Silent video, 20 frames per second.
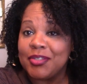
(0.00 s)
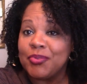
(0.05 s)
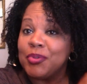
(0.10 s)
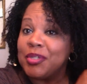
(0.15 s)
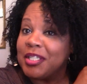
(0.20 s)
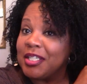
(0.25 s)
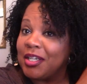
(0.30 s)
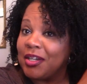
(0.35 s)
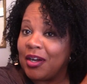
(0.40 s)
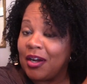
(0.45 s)
We
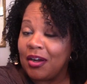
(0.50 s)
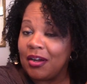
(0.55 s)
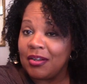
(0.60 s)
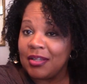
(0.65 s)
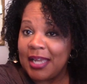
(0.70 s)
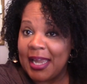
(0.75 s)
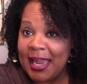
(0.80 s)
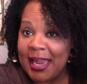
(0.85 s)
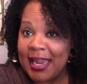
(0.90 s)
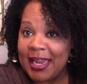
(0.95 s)
did all
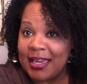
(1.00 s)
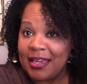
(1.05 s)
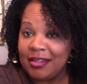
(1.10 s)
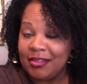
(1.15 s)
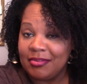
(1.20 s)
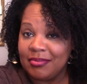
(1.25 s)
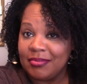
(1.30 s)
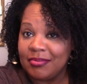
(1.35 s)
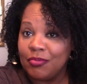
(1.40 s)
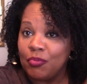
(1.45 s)
A,
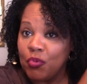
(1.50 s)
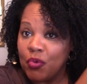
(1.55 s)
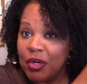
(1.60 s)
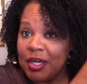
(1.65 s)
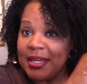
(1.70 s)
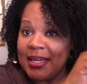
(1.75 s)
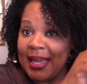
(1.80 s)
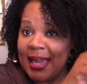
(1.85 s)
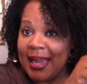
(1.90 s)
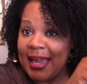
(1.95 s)

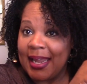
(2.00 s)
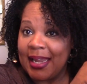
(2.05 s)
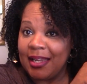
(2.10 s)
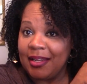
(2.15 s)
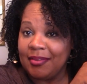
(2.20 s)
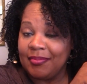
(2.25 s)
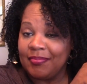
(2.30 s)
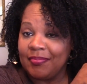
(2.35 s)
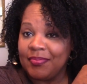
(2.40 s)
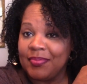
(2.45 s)
1A.